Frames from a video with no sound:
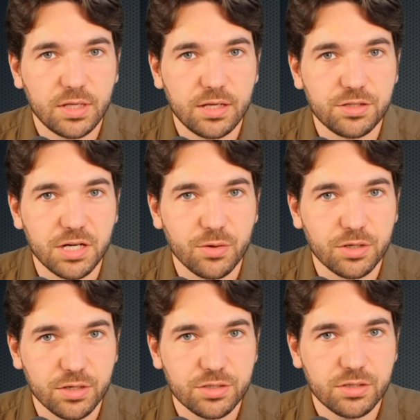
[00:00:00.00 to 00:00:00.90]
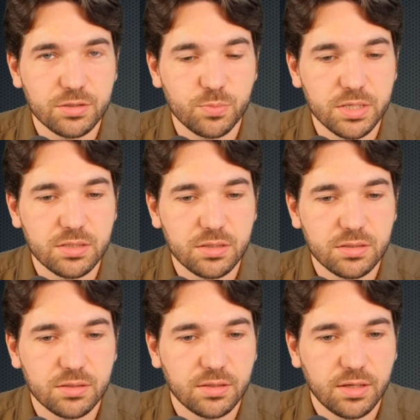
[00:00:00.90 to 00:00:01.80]
in Jared Kushner's
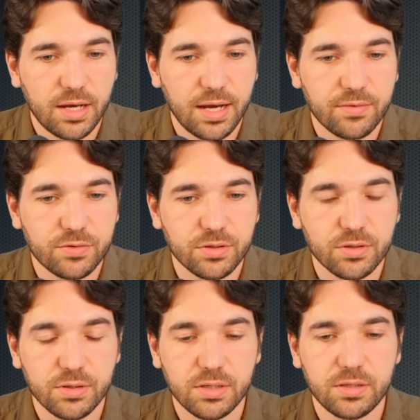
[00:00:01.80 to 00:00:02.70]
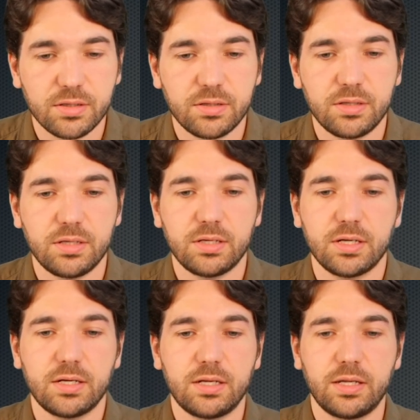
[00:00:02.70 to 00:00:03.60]
business after the
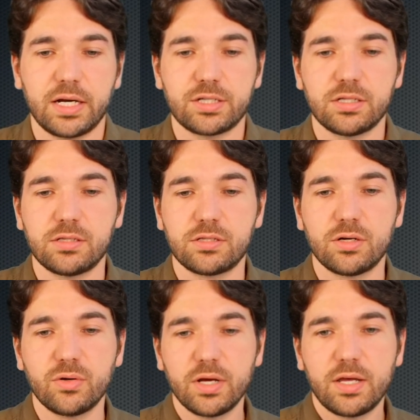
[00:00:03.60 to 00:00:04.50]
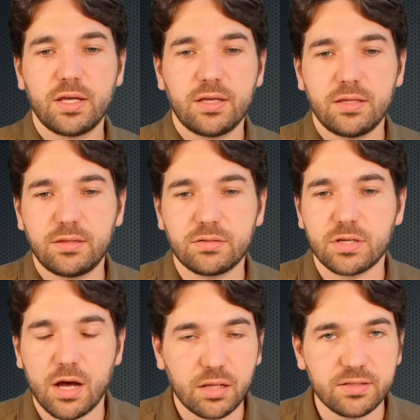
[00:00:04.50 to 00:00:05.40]
election. So there's
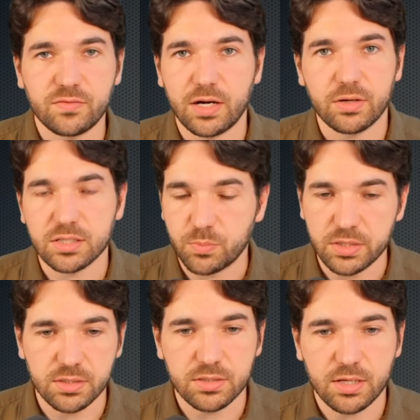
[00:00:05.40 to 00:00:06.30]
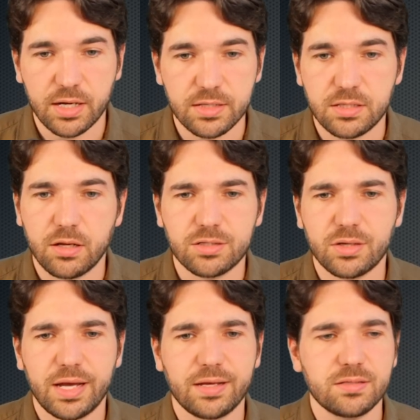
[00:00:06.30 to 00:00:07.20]
all these various business ties. He
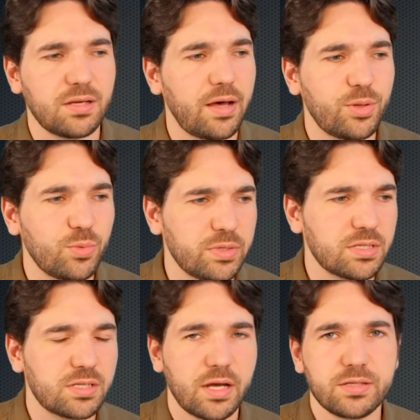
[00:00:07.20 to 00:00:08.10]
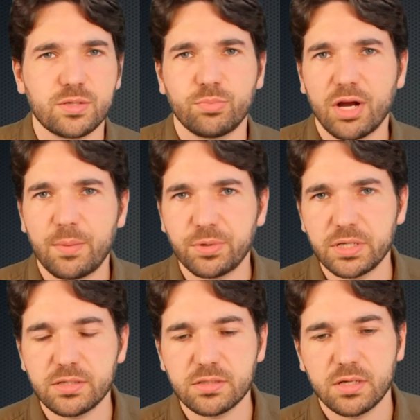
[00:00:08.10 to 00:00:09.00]
also has other business ties to
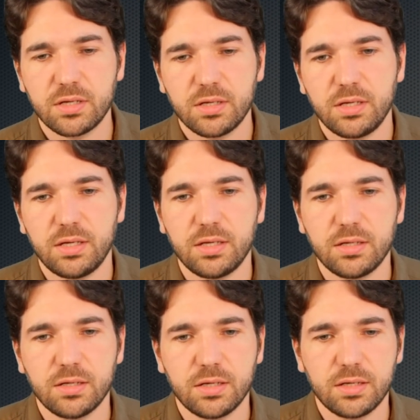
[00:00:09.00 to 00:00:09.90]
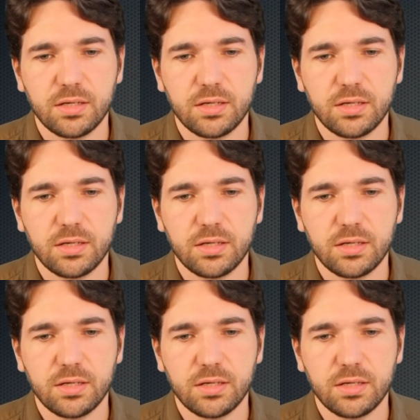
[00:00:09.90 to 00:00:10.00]
properties in